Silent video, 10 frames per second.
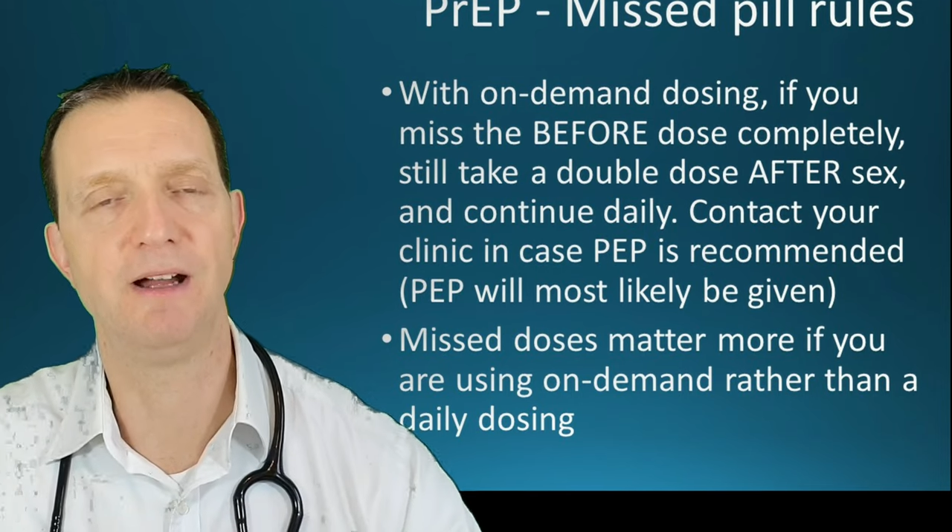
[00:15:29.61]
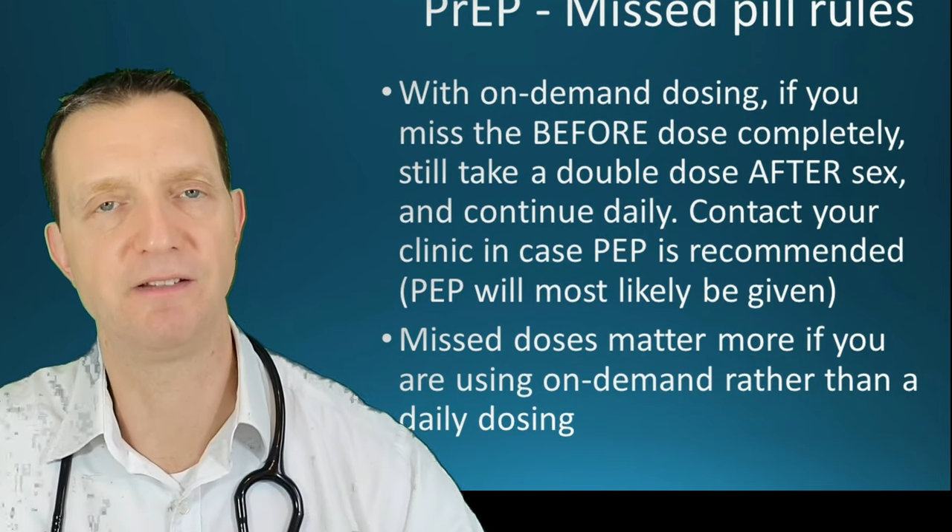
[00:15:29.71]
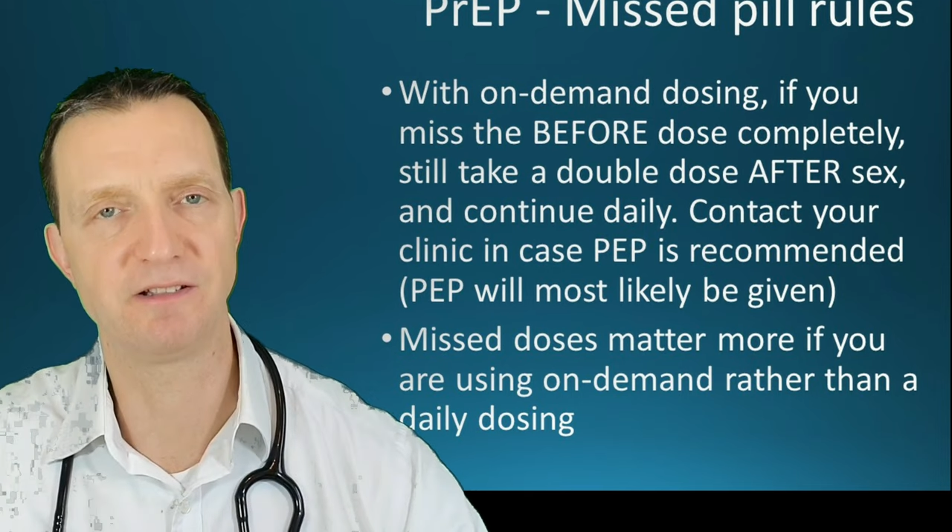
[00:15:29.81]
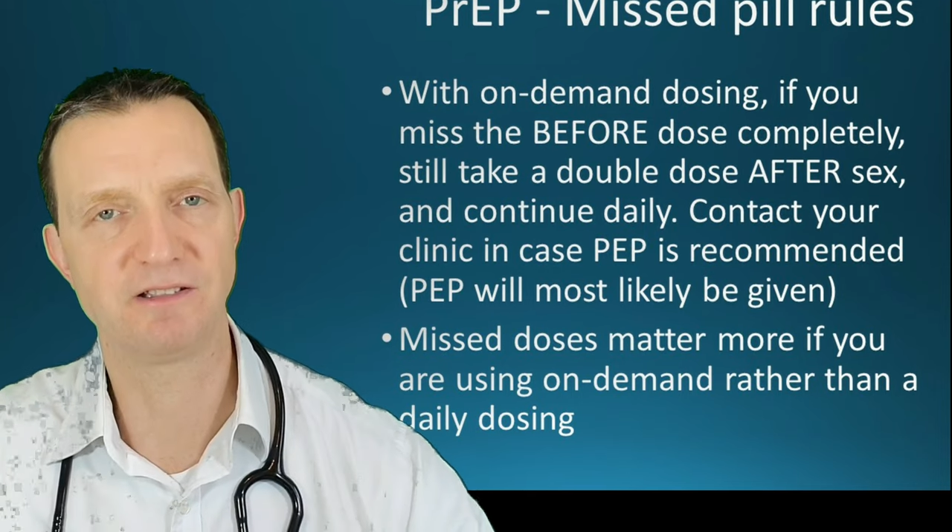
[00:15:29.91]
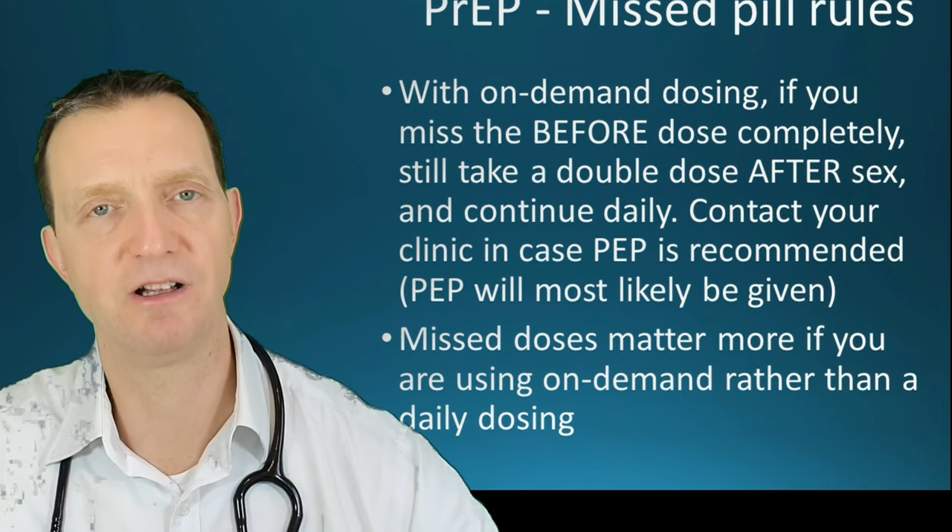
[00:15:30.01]
at
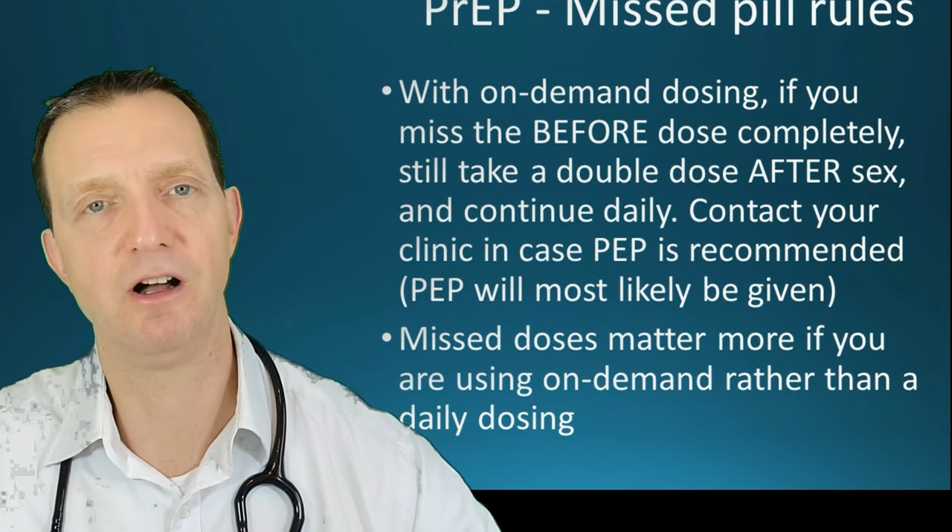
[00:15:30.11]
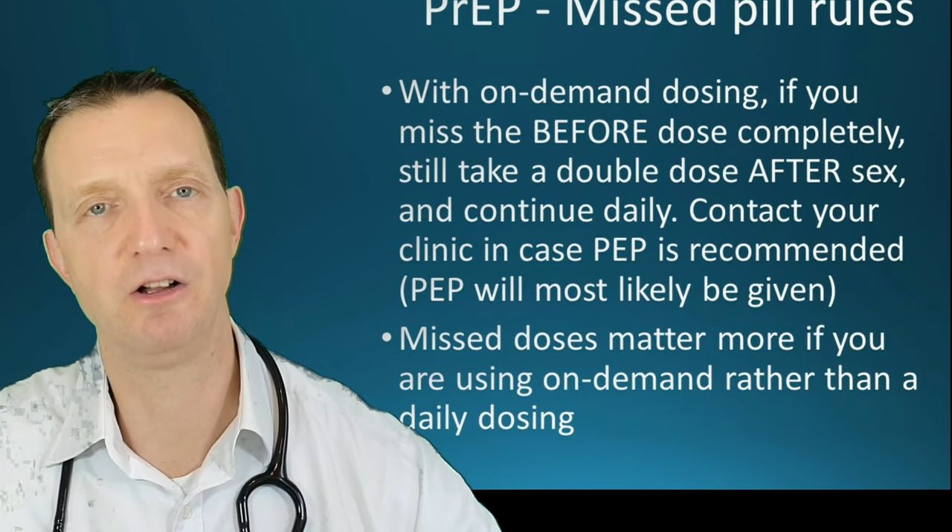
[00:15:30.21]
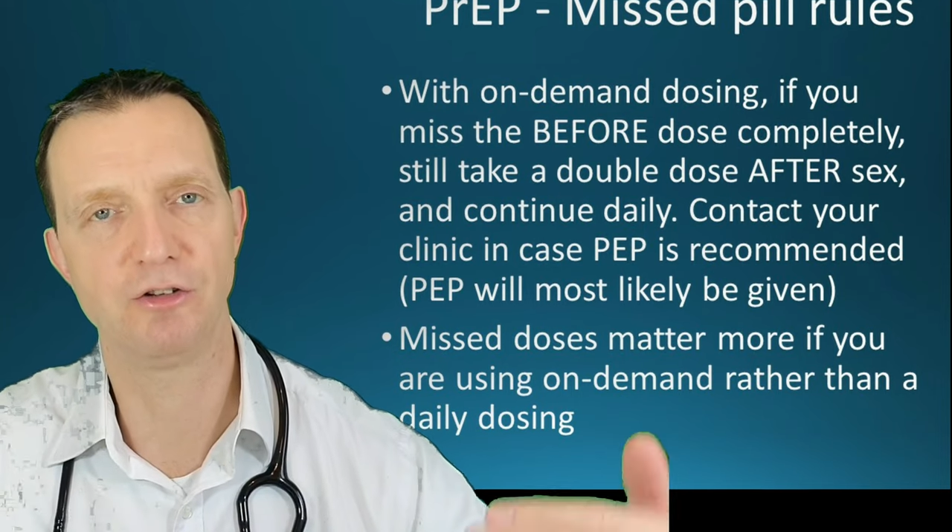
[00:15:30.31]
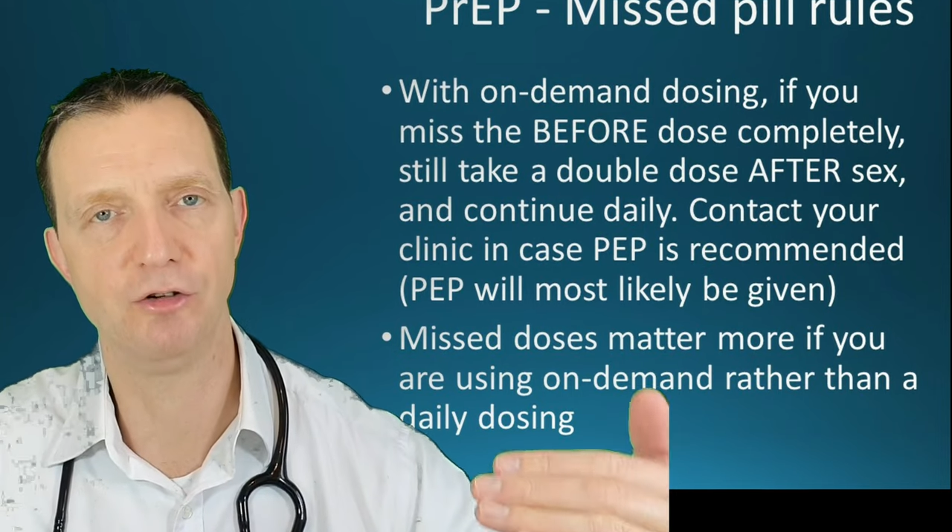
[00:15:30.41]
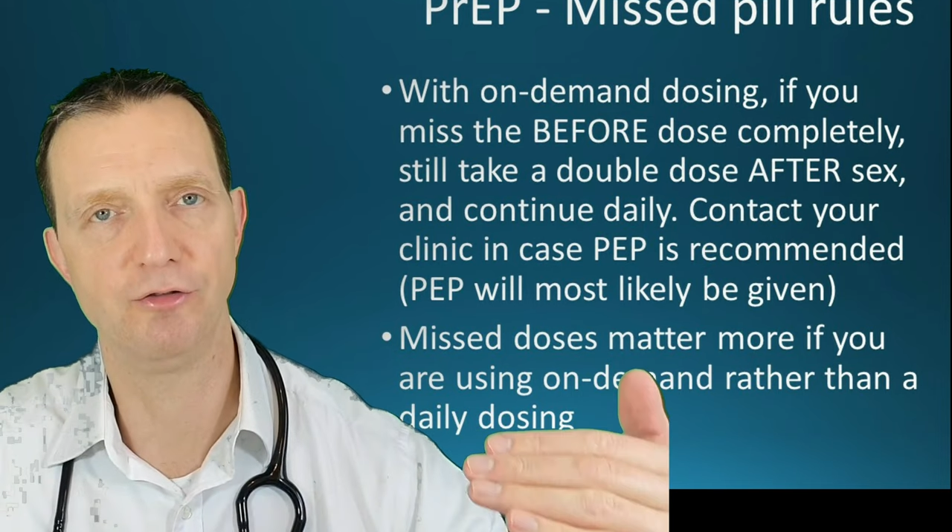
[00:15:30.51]
the
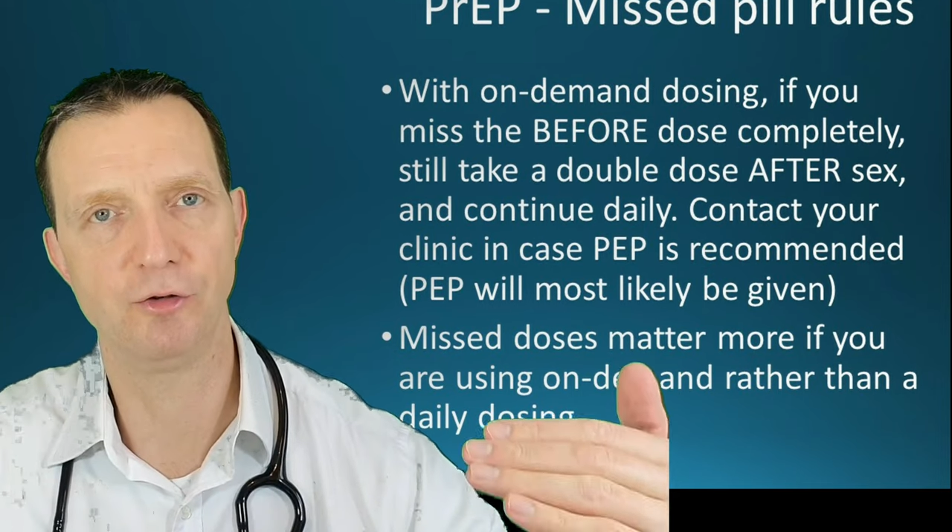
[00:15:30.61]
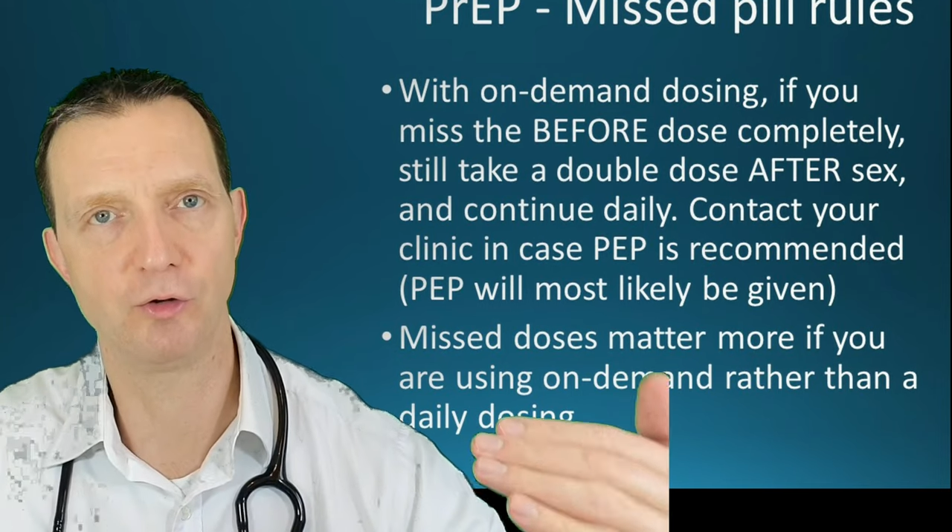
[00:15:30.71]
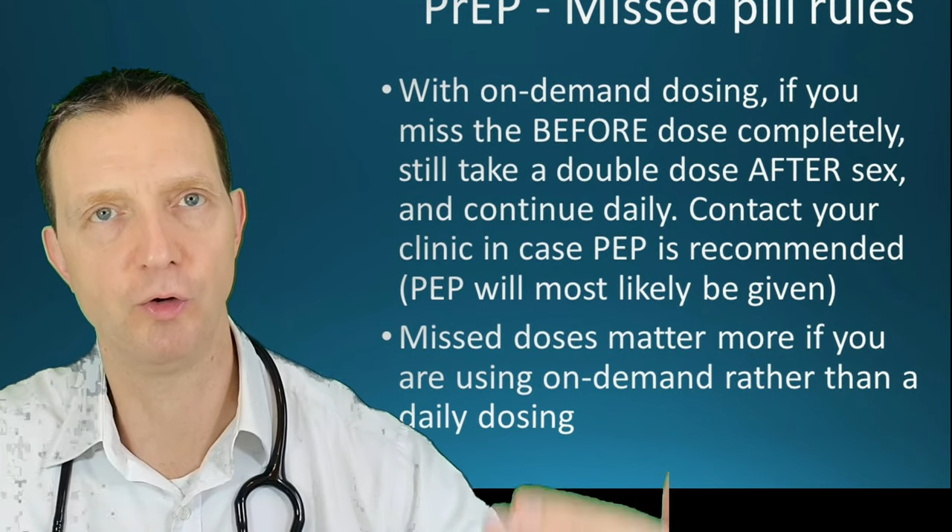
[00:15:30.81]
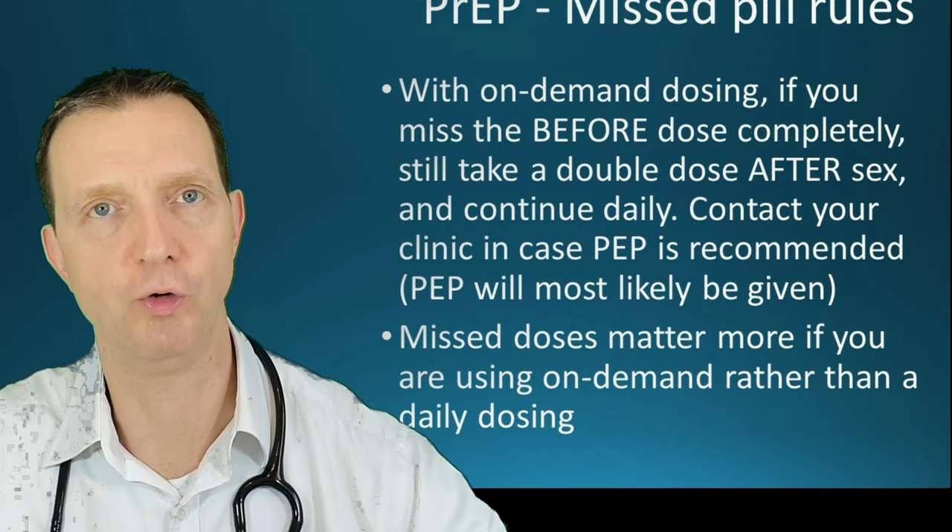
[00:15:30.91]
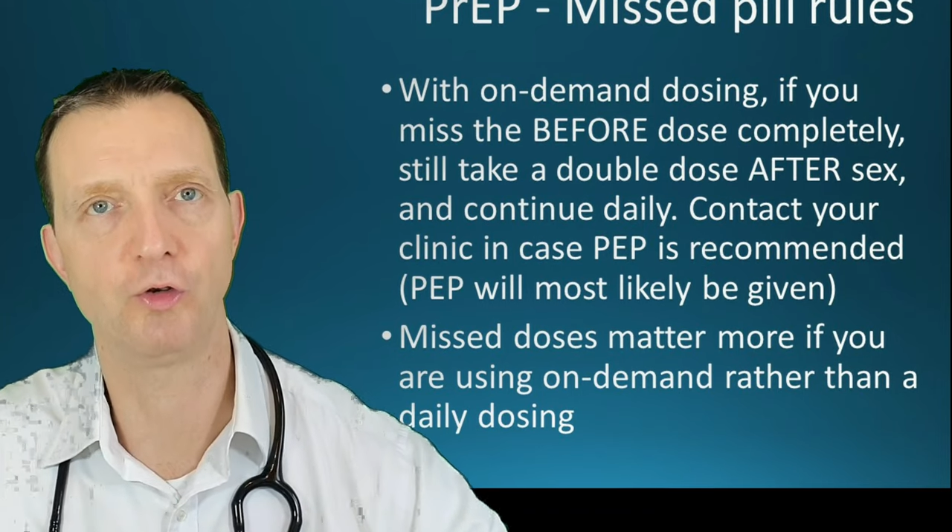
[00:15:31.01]
start of
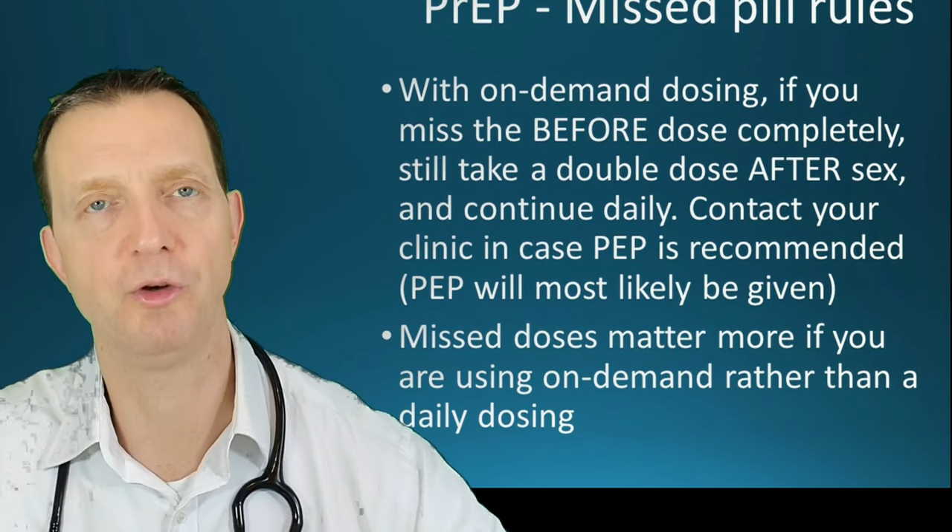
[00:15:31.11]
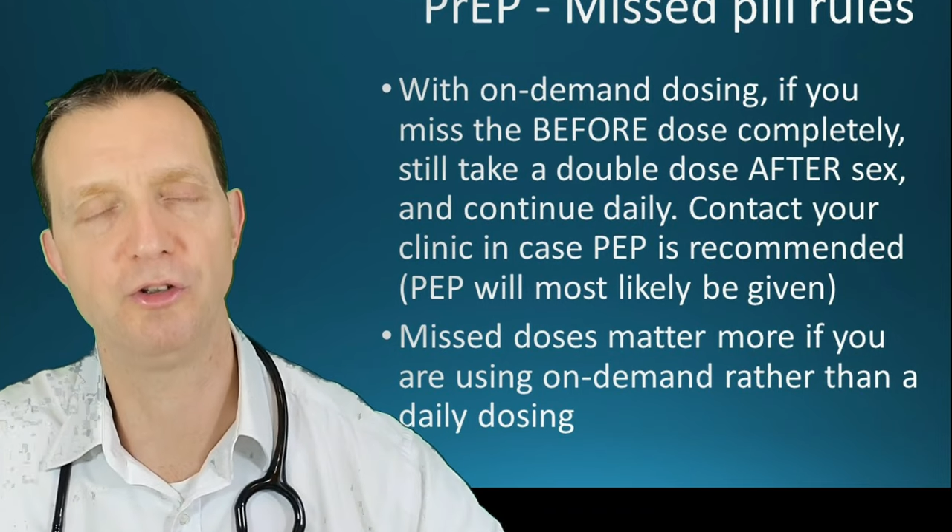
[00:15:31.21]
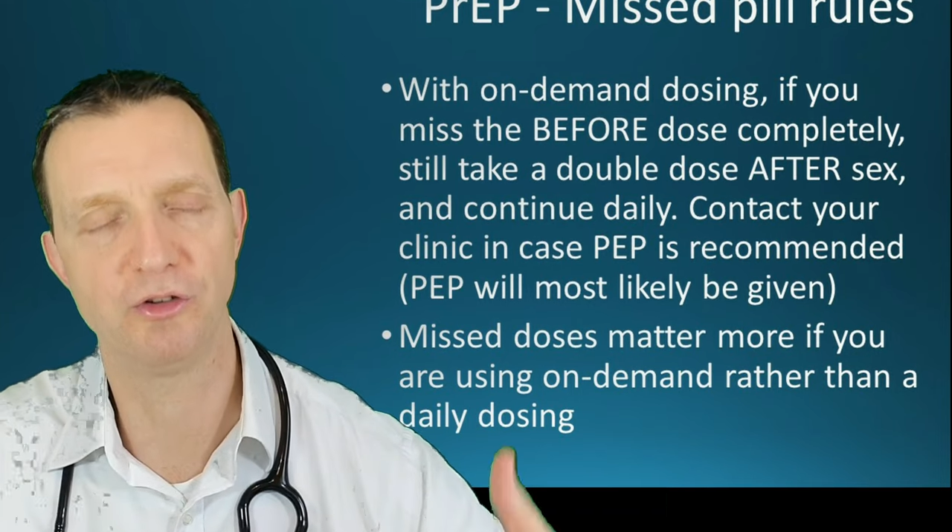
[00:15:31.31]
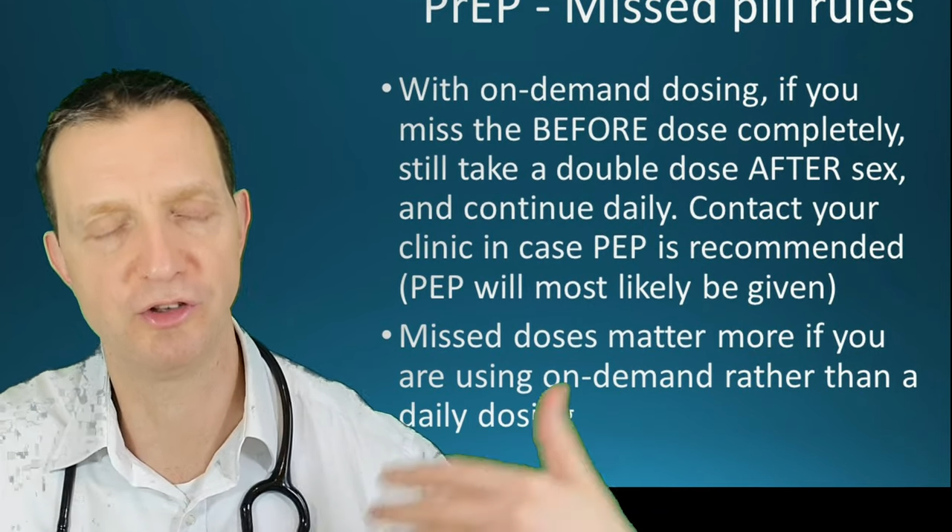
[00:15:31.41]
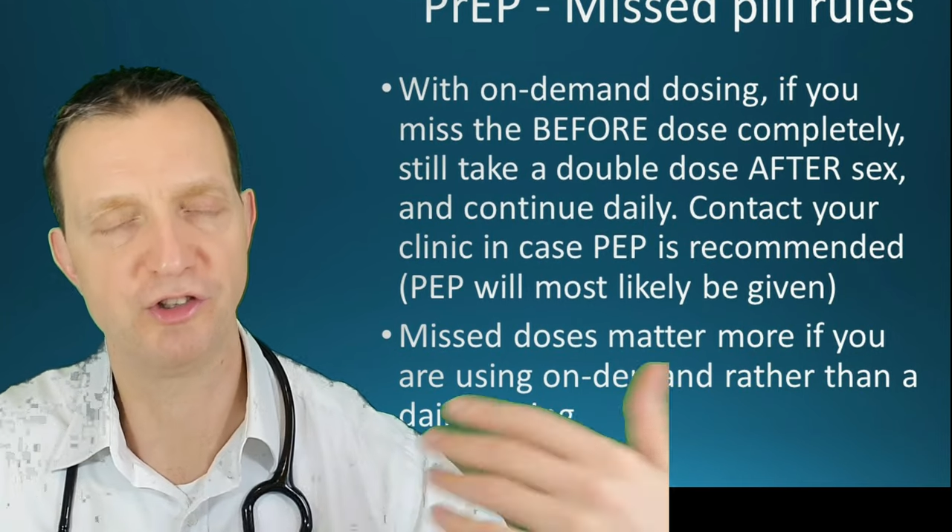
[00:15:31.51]
your course when you're